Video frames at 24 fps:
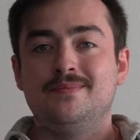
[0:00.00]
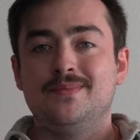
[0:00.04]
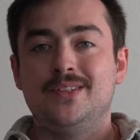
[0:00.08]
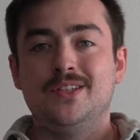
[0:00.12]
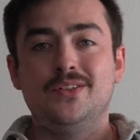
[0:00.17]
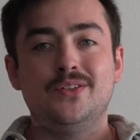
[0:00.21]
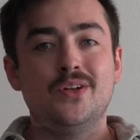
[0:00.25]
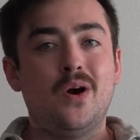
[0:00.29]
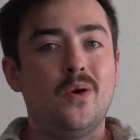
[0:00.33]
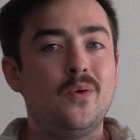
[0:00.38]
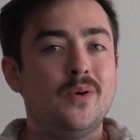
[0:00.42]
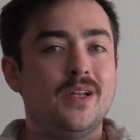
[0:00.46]

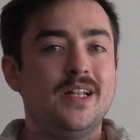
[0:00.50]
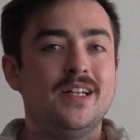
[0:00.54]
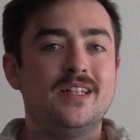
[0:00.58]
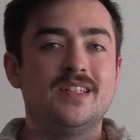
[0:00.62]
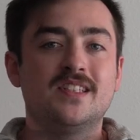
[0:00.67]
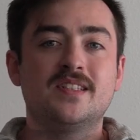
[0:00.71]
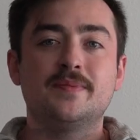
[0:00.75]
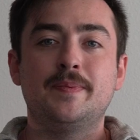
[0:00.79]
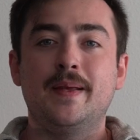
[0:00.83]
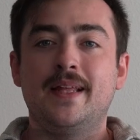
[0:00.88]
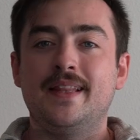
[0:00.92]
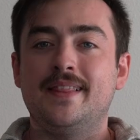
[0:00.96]
You don't need to
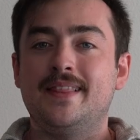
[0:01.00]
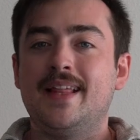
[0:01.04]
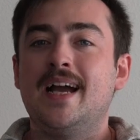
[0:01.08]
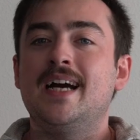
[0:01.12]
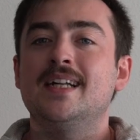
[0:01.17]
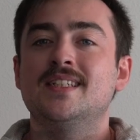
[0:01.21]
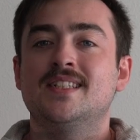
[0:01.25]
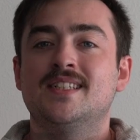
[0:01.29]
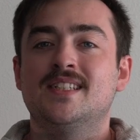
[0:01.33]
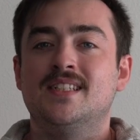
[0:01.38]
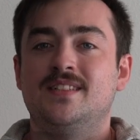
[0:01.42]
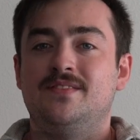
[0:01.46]
spend
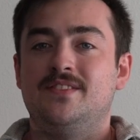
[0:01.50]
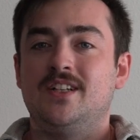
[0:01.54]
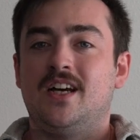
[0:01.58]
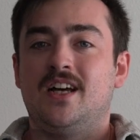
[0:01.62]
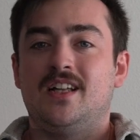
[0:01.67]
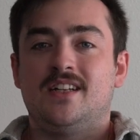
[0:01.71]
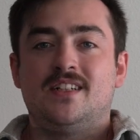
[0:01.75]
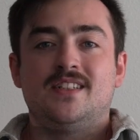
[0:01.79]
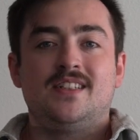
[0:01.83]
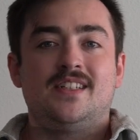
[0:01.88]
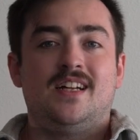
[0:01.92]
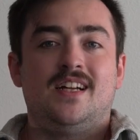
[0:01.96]
thousands of
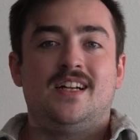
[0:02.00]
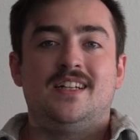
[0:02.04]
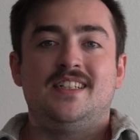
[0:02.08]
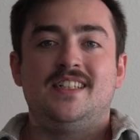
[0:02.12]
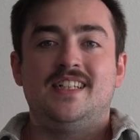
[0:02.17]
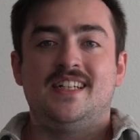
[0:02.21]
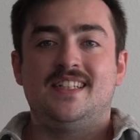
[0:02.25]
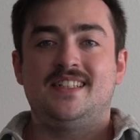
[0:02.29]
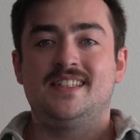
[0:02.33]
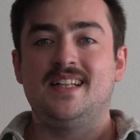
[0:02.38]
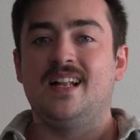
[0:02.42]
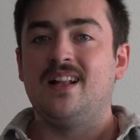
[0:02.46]
dollars on a
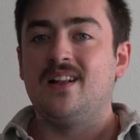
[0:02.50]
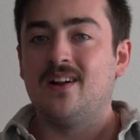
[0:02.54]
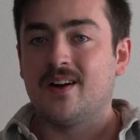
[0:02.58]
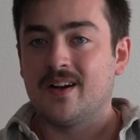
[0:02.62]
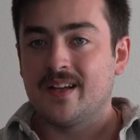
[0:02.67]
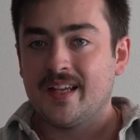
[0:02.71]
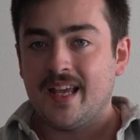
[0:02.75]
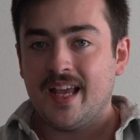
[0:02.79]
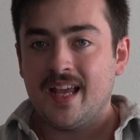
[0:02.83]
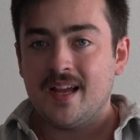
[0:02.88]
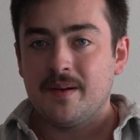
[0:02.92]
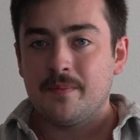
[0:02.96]
DSLR
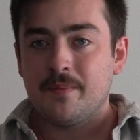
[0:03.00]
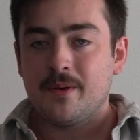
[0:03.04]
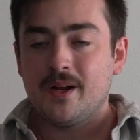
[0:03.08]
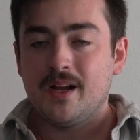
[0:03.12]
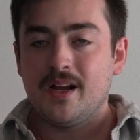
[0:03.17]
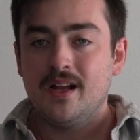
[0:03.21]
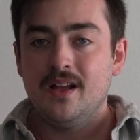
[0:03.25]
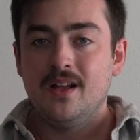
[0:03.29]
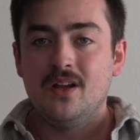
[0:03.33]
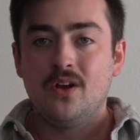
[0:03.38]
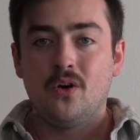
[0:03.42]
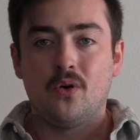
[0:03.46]

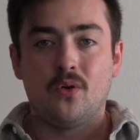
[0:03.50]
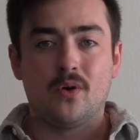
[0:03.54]
camera